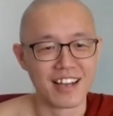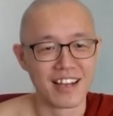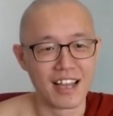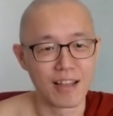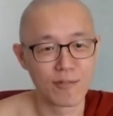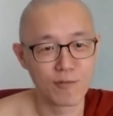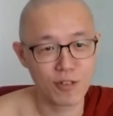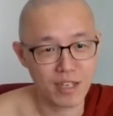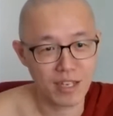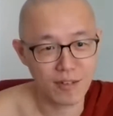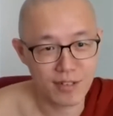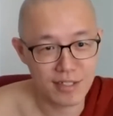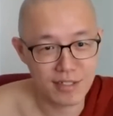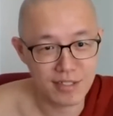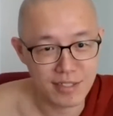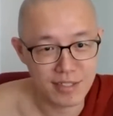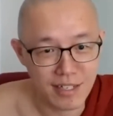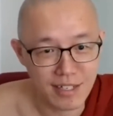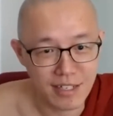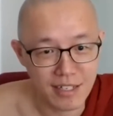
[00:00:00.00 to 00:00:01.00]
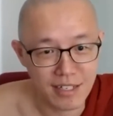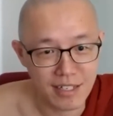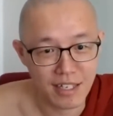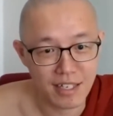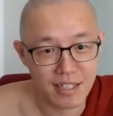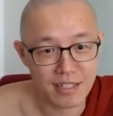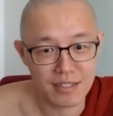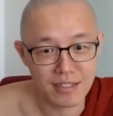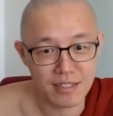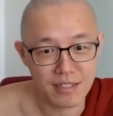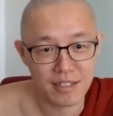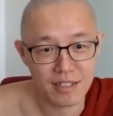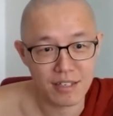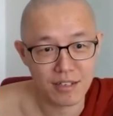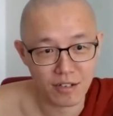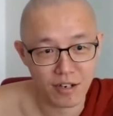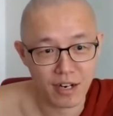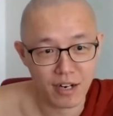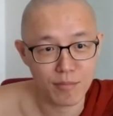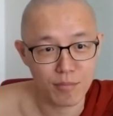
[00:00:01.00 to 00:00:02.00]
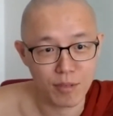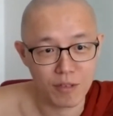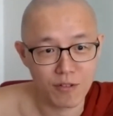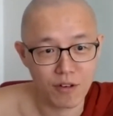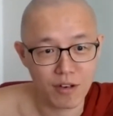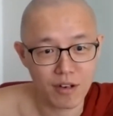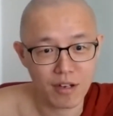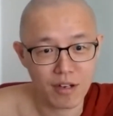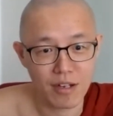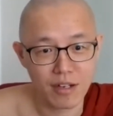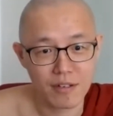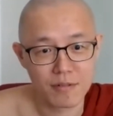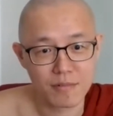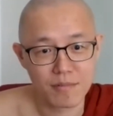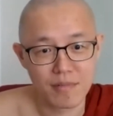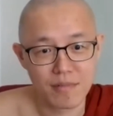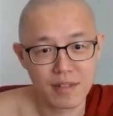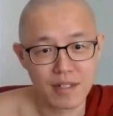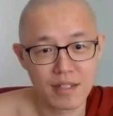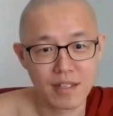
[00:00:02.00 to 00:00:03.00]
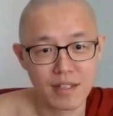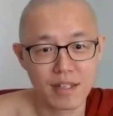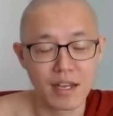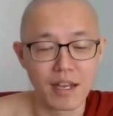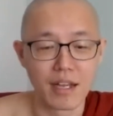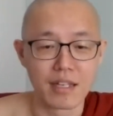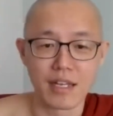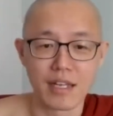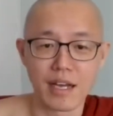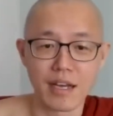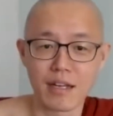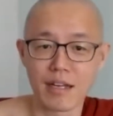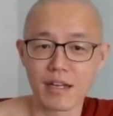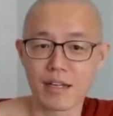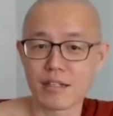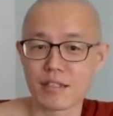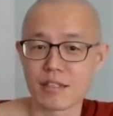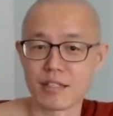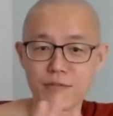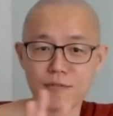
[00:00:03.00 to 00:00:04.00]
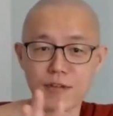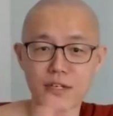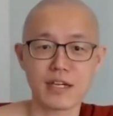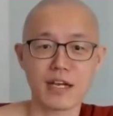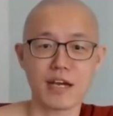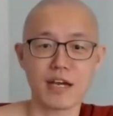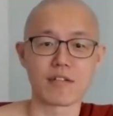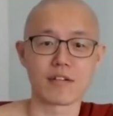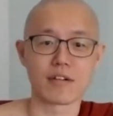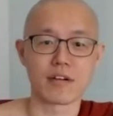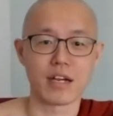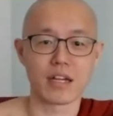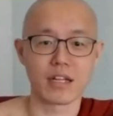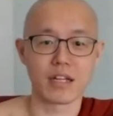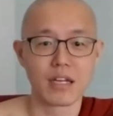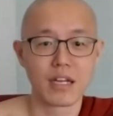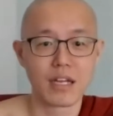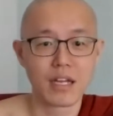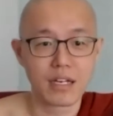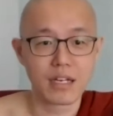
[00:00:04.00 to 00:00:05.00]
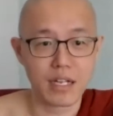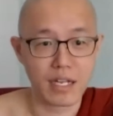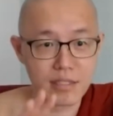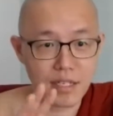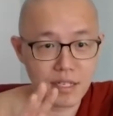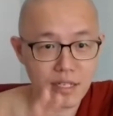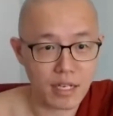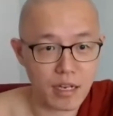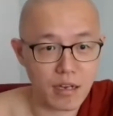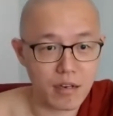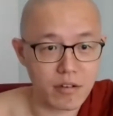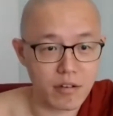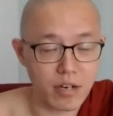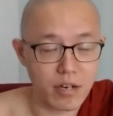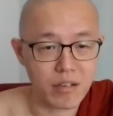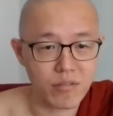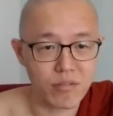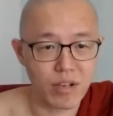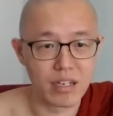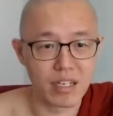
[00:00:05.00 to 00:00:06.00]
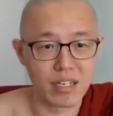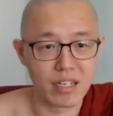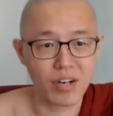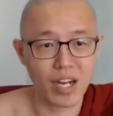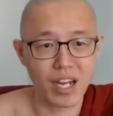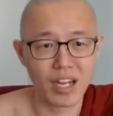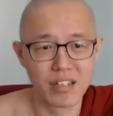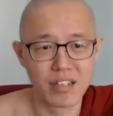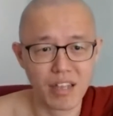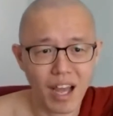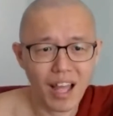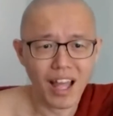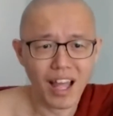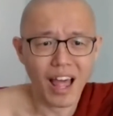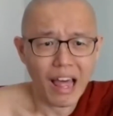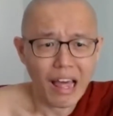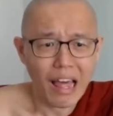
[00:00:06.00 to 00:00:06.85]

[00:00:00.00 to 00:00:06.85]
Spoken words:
Have you ever seen kids cry before? There are different kind of crying. There's a kind of crying where they cry. There's